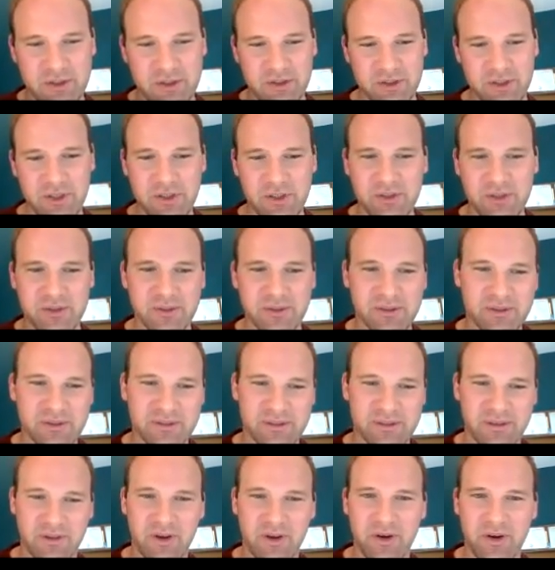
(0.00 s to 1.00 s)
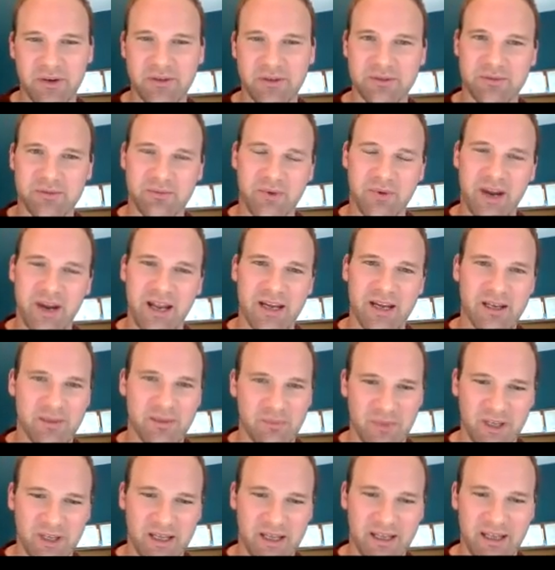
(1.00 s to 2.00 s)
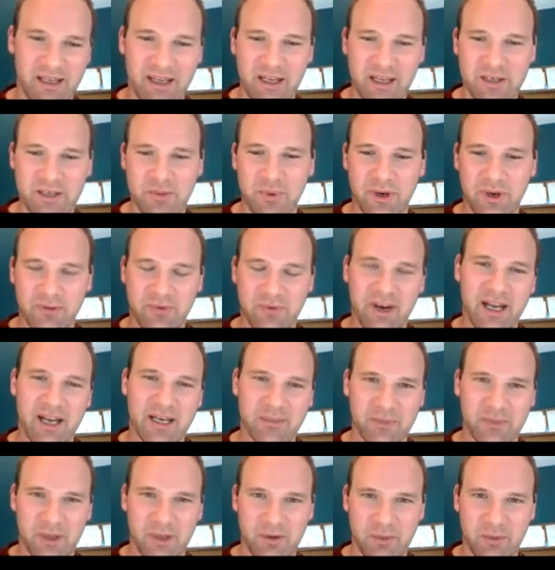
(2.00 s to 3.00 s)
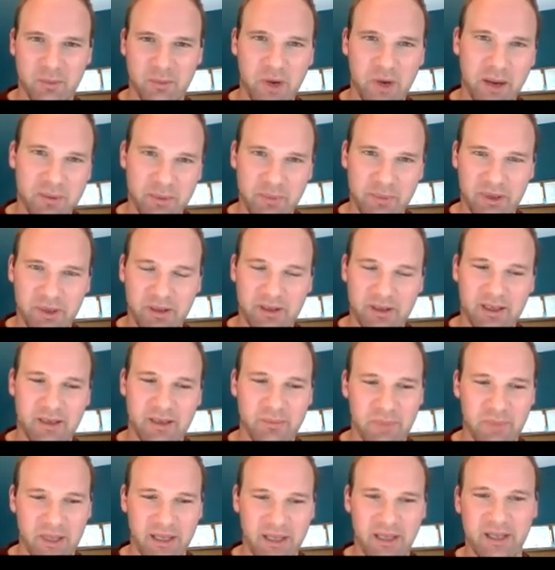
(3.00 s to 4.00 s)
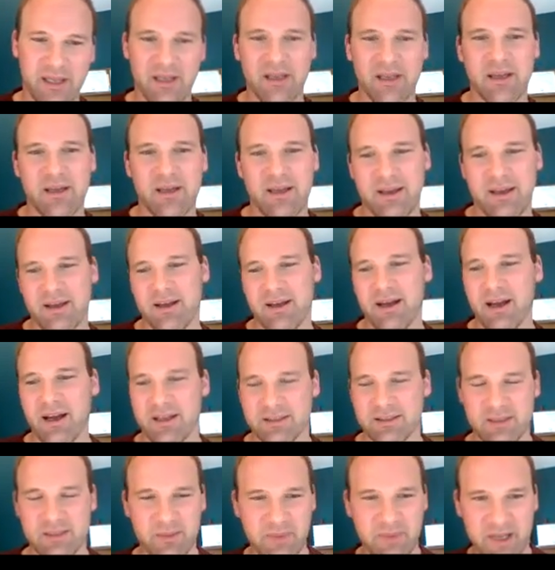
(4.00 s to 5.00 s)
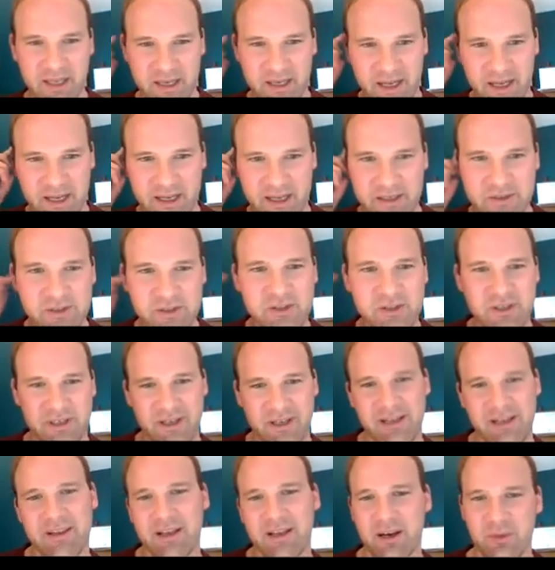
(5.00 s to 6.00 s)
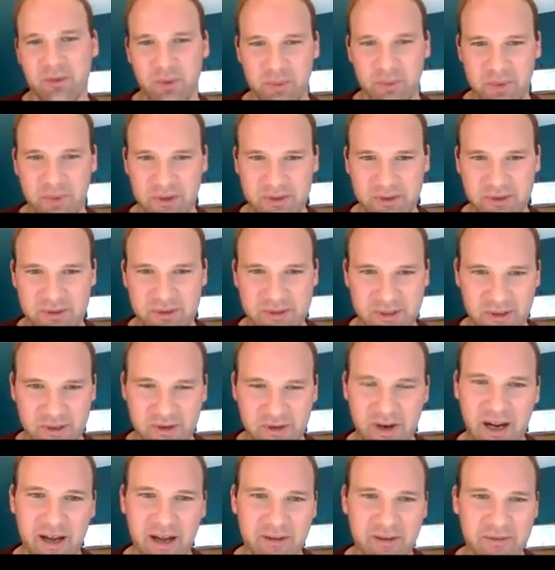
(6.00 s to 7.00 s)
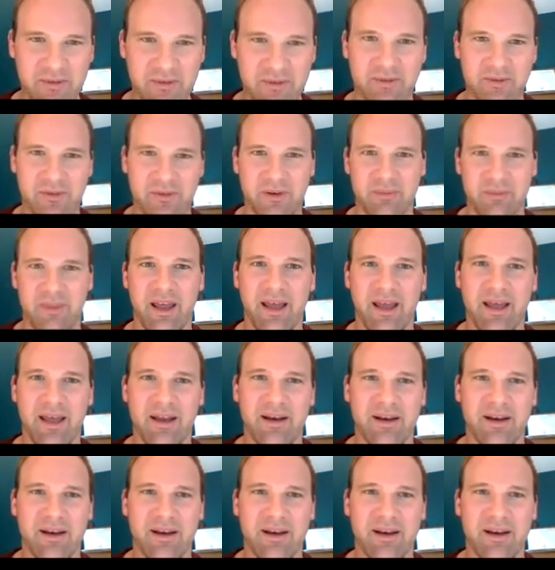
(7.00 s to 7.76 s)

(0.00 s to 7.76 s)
choose those randomly, each one randomly with probability p. To be an edge, and then it will produce a graph from that.